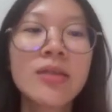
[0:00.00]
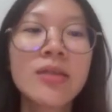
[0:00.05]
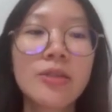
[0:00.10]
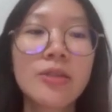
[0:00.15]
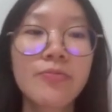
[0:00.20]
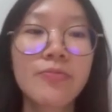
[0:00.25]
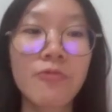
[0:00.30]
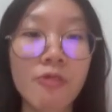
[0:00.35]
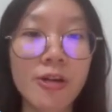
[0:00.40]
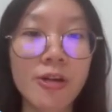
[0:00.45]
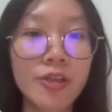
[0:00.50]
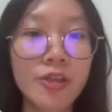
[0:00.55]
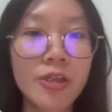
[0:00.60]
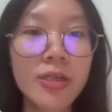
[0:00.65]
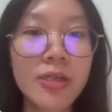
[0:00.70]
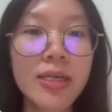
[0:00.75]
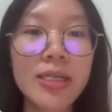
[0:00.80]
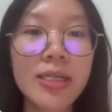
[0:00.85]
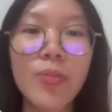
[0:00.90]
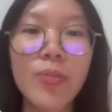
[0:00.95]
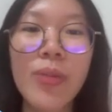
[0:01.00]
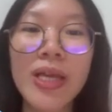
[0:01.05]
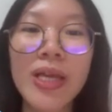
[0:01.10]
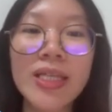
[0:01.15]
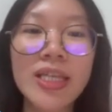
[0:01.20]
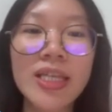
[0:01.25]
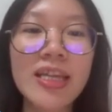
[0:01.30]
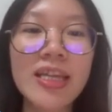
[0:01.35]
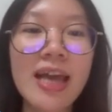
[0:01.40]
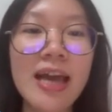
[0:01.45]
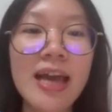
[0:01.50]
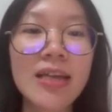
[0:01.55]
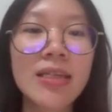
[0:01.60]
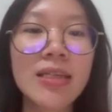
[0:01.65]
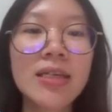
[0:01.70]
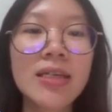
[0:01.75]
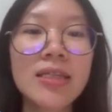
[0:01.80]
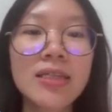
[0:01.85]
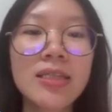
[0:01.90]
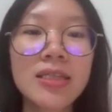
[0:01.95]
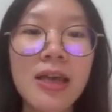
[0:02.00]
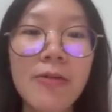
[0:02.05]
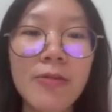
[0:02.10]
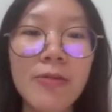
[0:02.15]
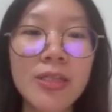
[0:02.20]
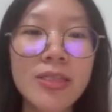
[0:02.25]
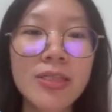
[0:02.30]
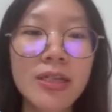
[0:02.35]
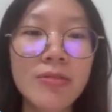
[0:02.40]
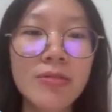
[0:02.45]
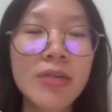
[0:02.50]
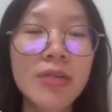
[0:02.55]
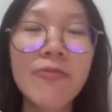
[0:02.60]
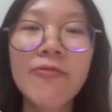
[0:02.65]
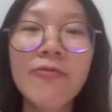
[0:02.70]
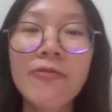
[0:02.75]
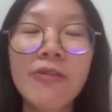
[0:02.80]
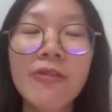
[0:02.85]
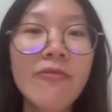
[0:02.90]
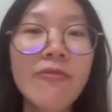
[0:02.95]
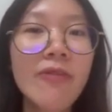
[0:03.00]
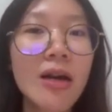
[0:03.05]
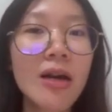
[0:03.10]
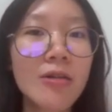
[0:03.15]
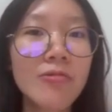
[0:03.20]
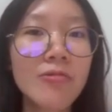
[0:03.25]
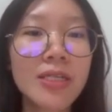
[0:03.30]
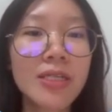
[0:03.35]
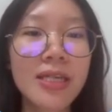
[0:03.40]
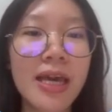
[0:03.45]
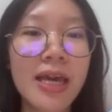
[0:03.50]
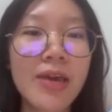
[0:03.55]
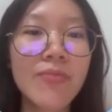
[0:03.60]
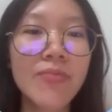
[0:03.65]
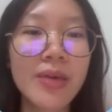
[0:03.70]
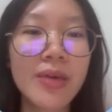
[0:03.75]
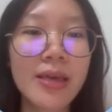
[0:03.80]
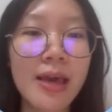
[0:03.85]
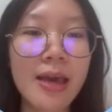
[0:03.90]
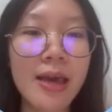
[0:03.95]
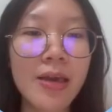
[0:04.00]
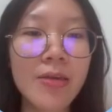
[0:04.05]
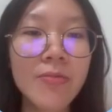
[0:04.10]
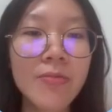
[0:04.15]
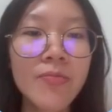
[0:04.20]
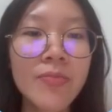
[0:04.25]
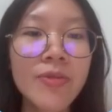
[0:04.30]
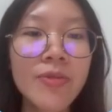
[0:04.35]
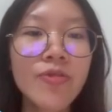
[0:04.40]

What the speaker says: The pressure is maintained at 7,500 kPa